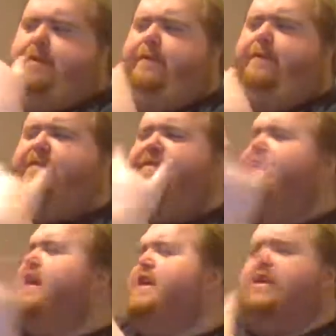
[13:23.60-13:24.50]

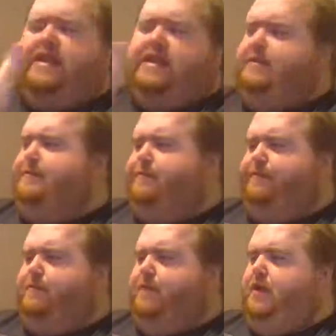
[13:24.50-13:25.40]
feeling
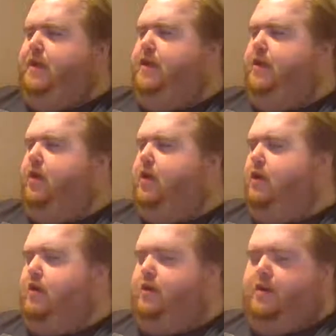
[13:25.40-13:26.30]

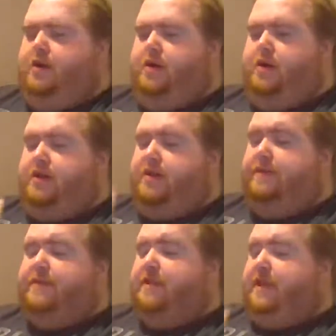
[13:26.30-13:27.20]
or
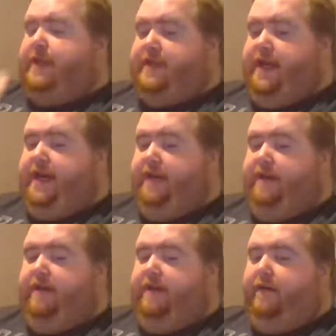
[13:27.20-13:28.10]
something like that
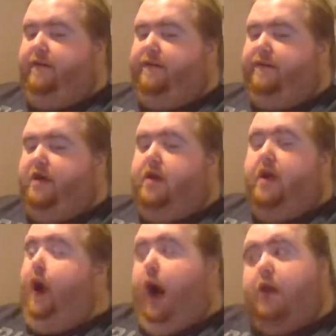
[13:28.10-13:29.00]
of
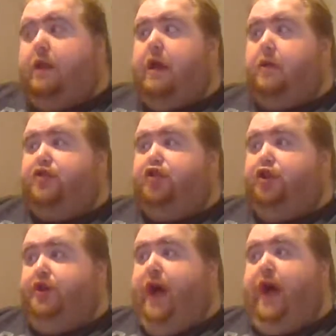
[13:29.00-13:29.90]
I thought it was
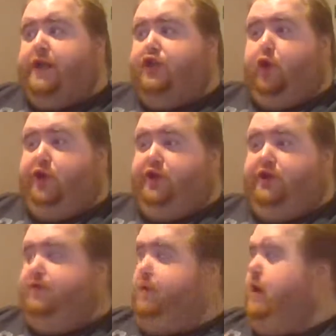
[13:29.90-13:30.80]
good. I enjoyed it.
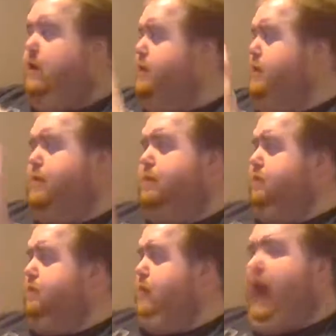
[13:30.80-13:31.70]
A lot of people
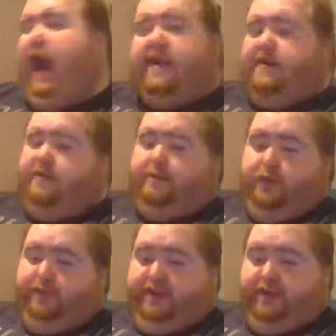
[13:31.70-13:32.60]
hated the
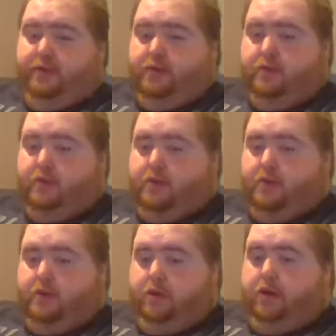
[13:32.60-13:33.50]
movie.
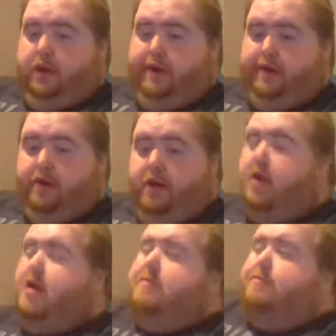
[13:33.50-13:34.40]
All right.
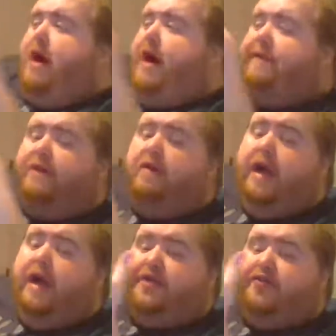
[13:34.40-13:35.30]
But I feel
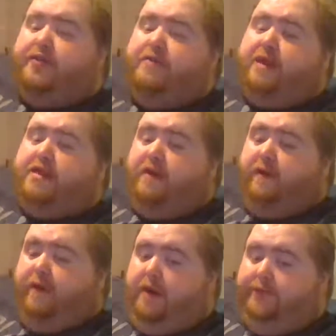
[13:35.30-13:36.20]
like I screwed
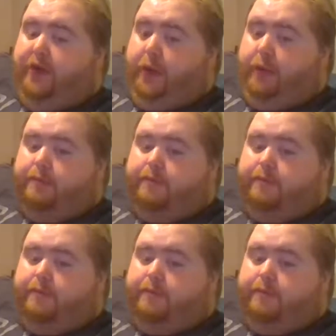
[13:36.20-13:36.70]
myself up though.